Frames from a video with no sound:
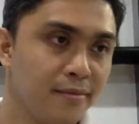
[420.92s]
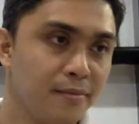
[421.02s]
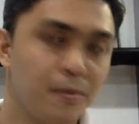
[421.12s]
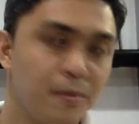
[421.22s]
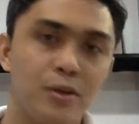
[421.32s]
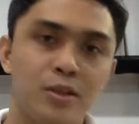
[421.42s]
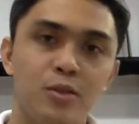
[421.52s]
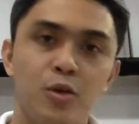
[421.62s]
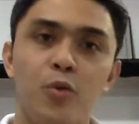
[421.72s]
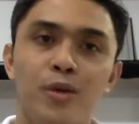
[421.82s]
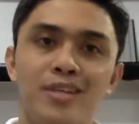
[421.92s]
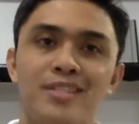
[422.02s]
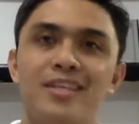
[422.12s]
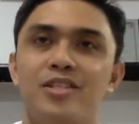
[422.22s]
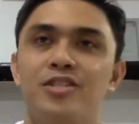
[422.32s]
Because no is
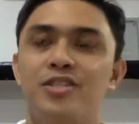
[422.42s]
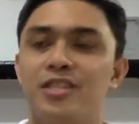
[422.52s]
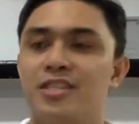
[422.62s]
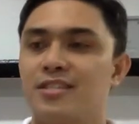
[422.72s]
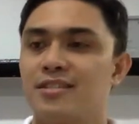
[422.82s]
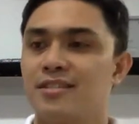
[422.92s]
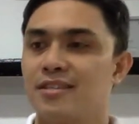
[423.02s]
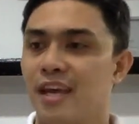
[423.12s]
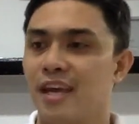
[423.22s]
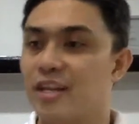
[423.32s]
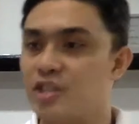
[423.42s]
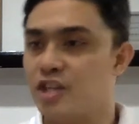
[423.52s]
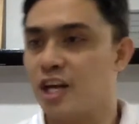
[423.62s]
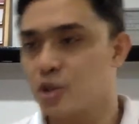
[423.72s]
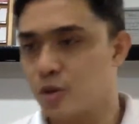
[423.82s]
not just a
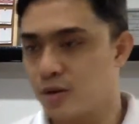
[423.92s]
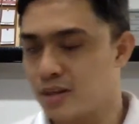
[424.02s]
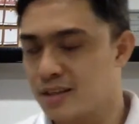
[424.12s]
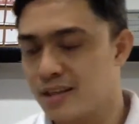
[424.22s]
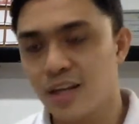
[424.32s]
rejection. It's not a